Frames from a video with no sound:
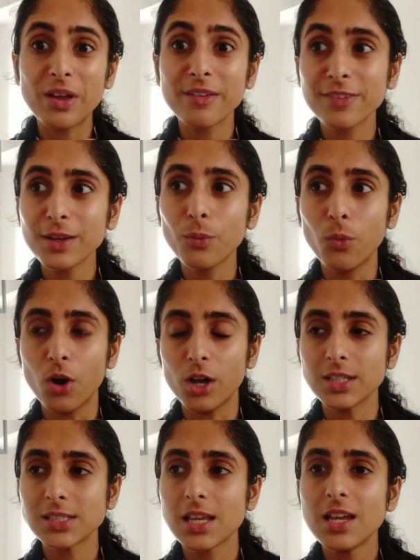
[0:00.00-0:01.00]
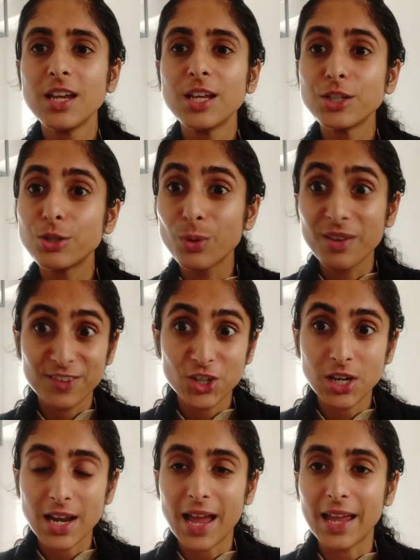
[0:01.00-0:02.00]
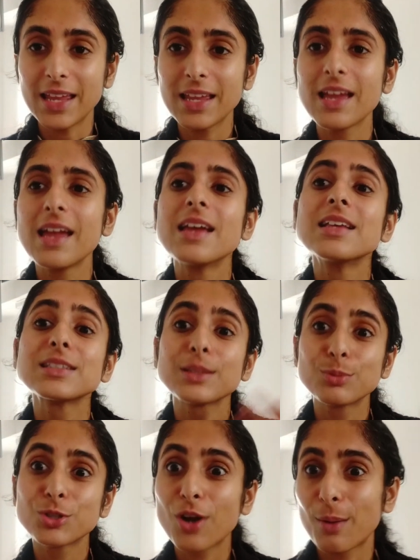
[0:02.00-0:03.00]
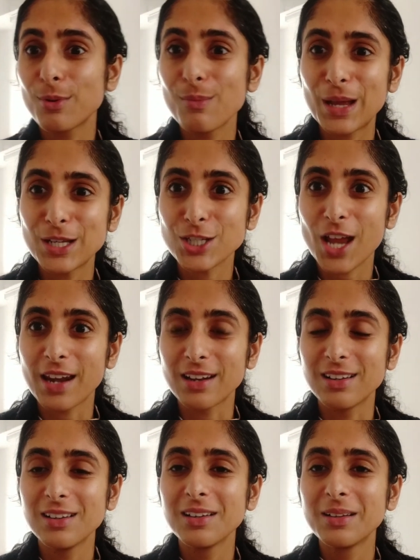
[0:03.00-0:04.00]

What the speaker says: If it was, do give it a like, subscribe to my channel.